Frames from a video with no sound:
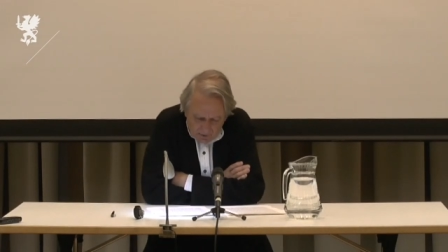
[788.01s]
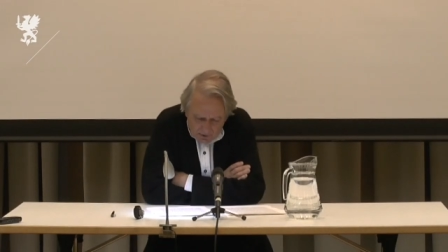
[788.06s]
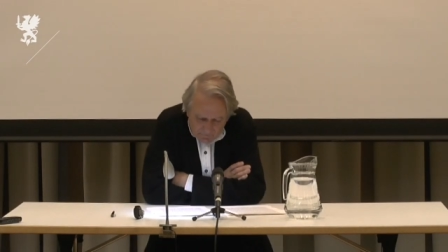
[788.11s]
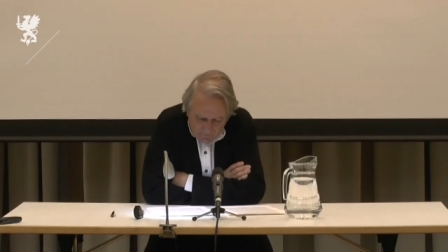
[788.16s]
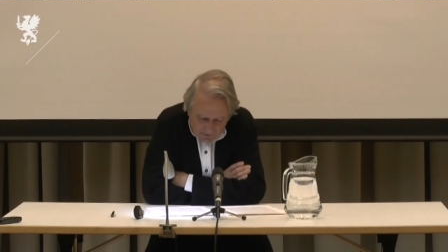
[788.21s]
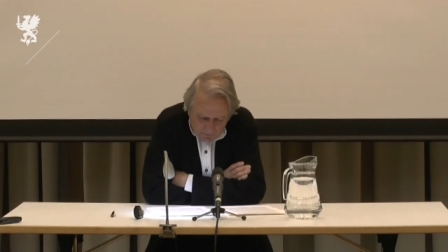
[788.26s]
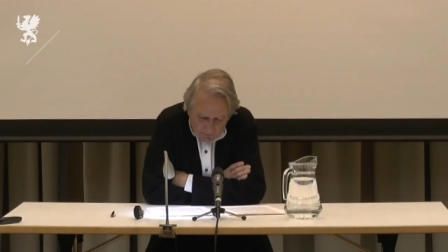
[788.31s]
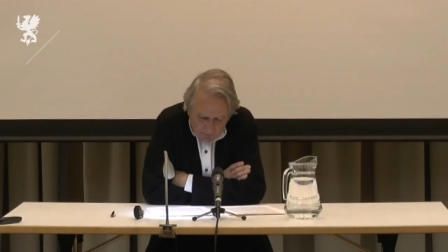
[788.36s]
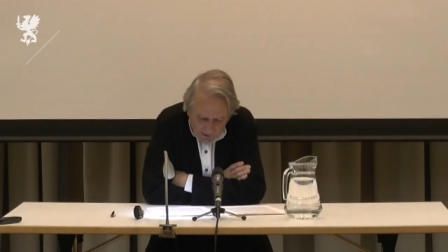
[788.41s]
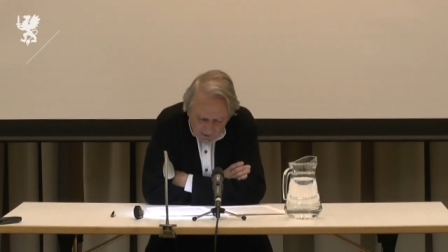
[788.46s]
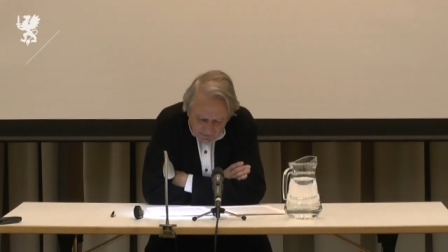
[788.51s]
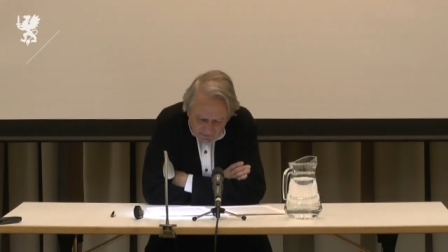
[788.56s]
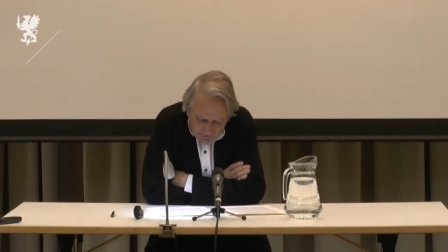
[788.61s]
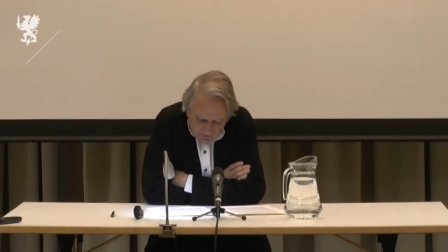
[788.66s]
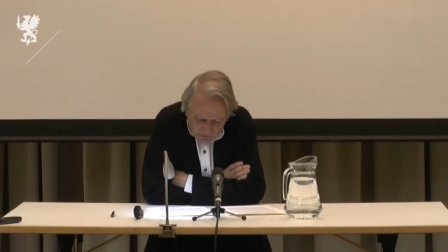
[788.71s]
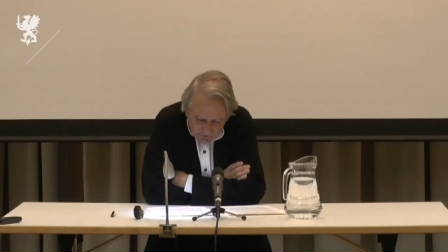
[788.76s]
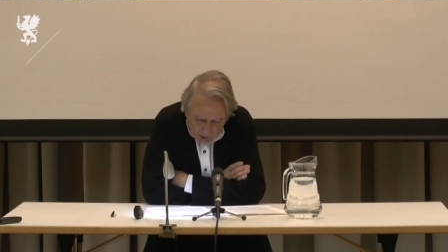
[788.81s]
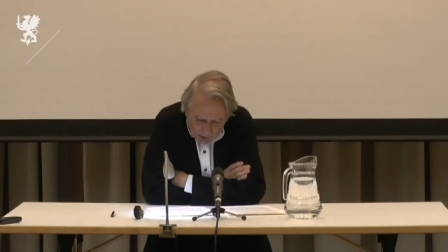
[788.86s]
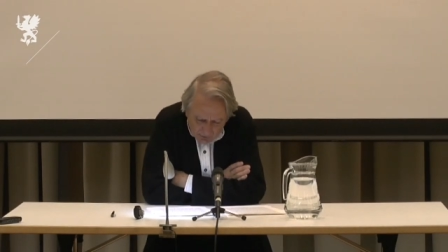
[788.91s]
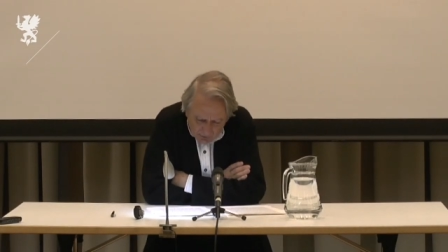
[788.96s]
that
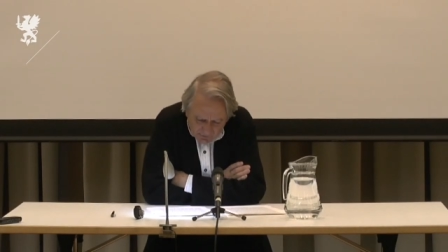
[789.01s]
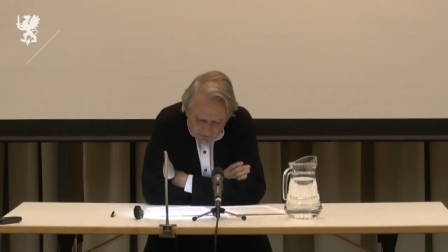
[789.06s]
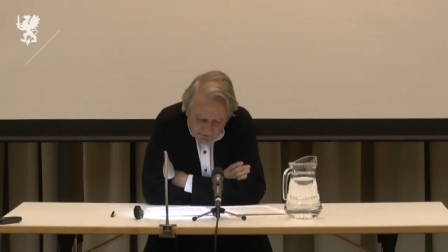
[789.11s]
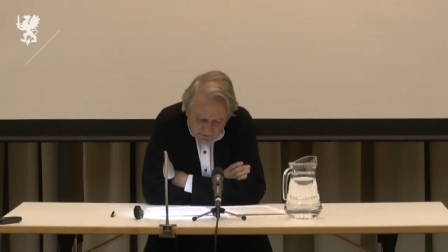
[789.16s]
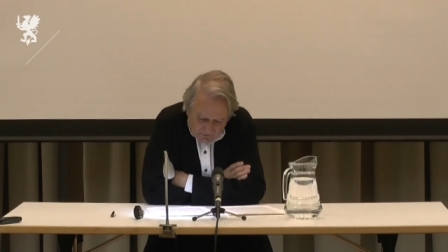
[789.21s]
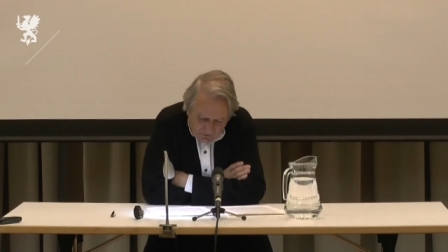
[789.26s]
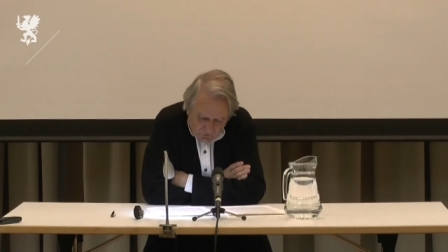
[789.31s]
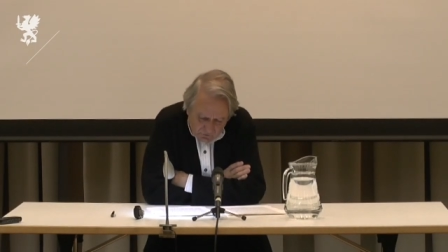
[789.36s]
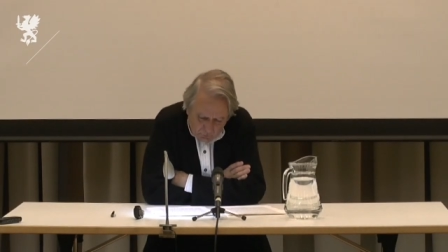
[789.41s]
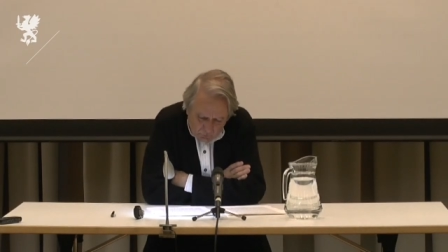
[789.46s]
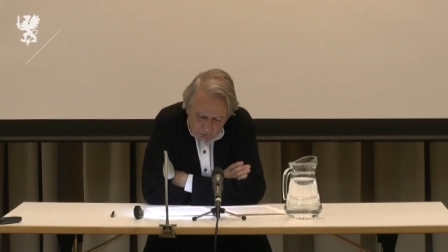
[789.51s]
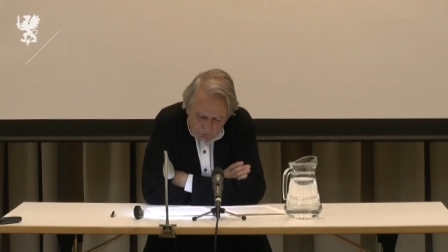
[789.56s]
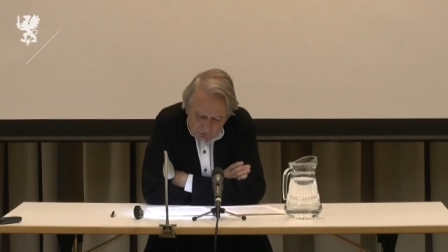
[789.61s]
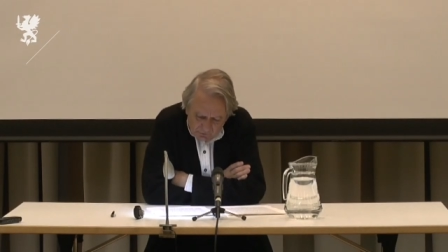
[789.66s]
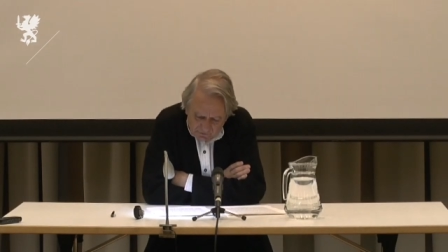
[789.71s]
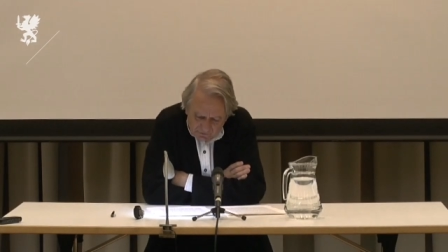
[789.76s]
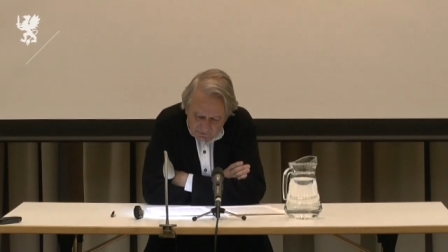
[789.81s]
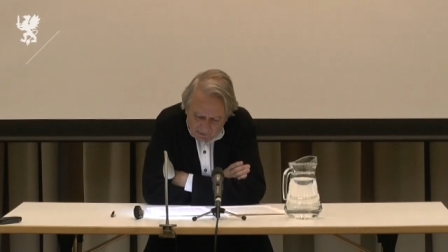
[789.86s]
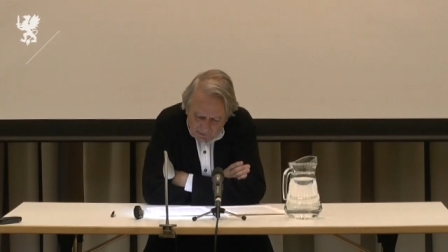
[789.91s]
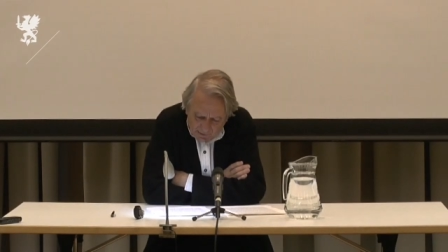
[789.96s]
Marxist artists would
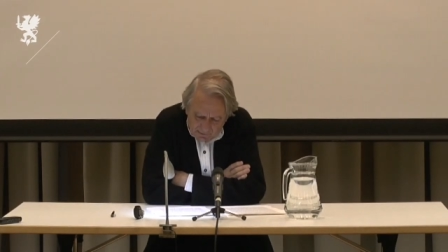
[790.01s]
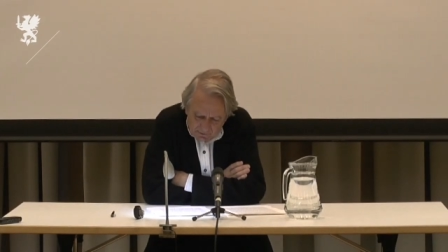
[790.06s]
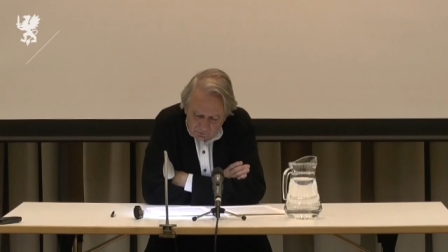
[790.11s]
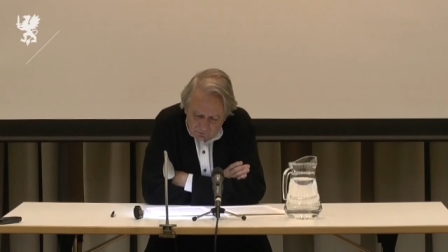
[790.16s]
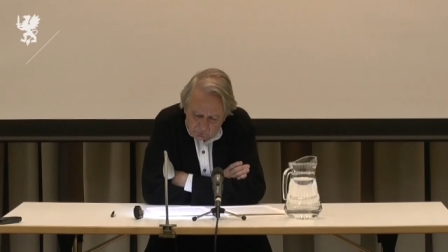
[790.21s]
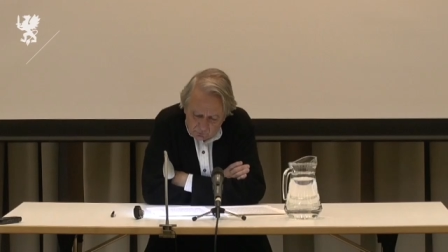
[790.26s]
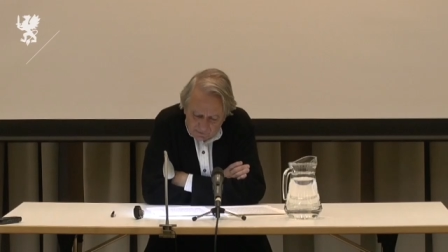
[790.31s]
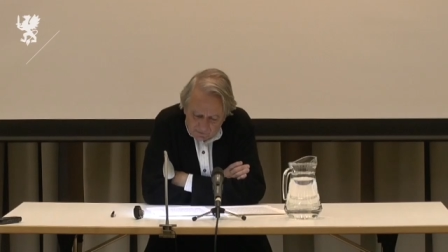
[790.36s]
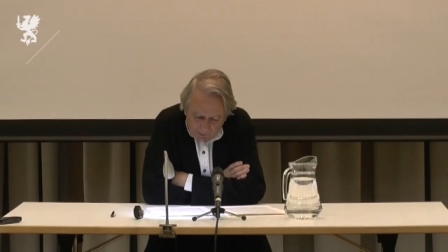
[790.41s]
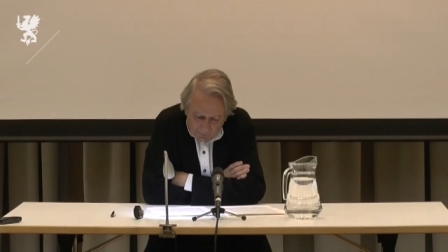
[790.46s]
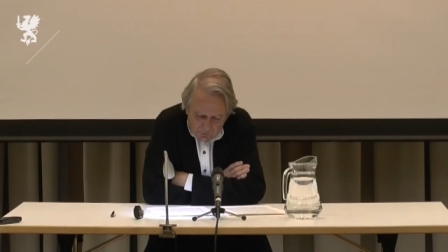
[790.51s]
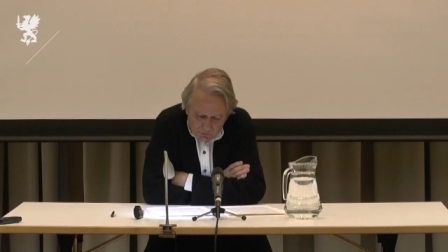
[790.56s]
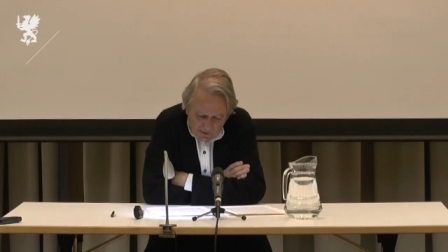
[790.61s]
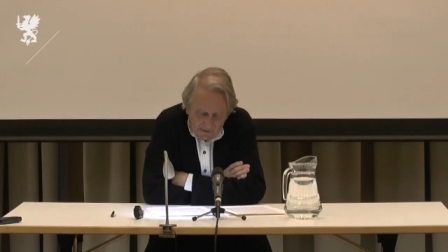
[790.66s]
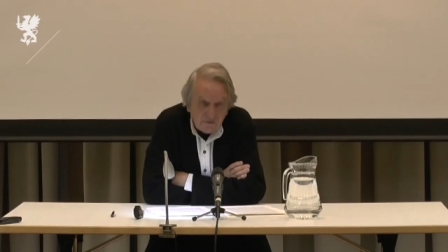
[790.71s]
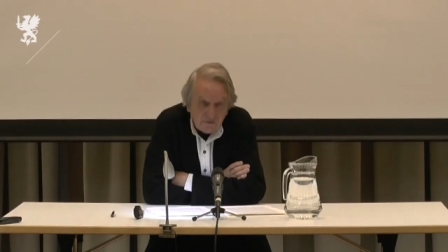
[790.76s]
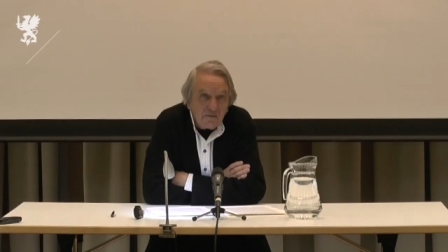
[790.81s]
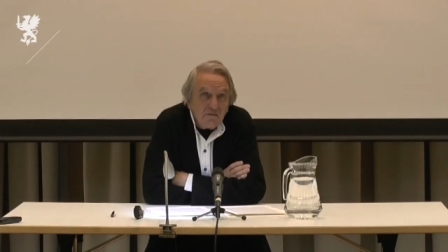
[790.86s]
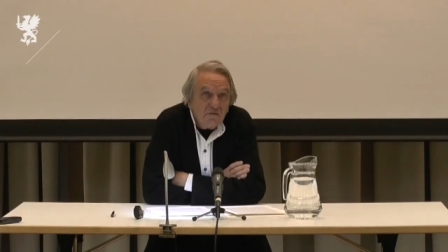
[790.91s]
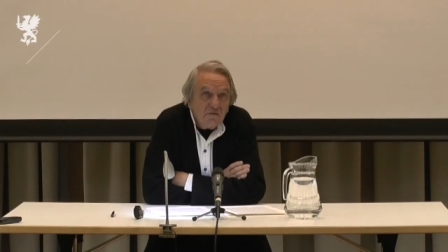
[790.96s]
assign to their
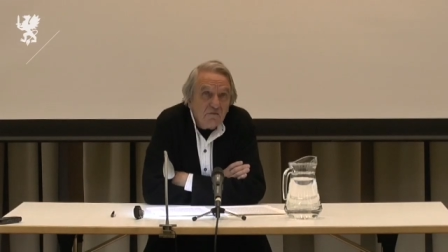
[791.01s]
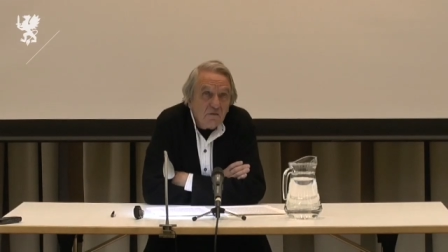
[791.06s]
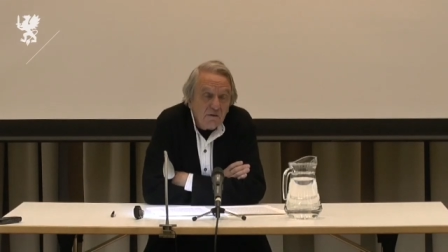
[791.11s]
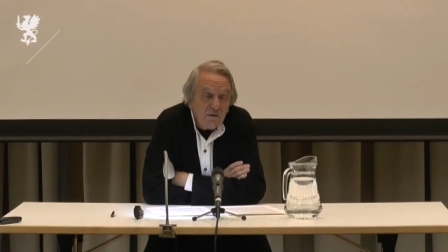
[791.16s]
practice